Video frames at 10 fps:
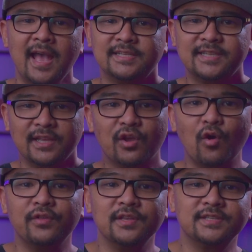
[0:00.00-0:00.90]
Seth
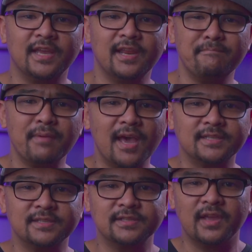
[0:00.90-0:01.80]
Godin said it
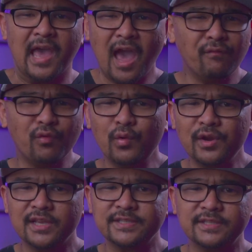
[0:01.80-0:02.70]
best.
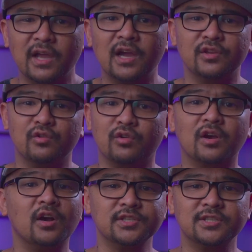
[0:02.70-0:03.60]
Everyone is not your
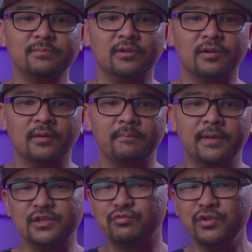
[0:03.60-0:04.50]
customer,
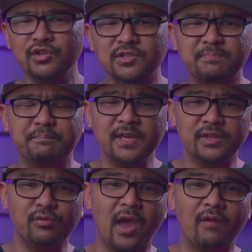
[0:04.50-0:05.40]
because when you speak
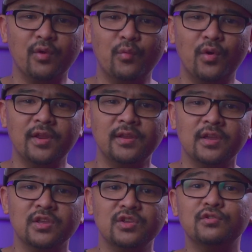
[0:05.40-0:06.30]
to everyone,
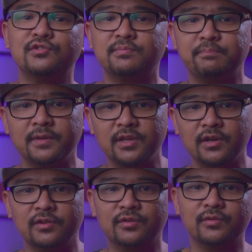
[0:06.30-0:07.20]
you speak
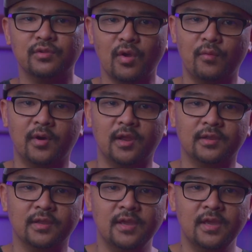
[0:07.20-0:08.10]
to no one.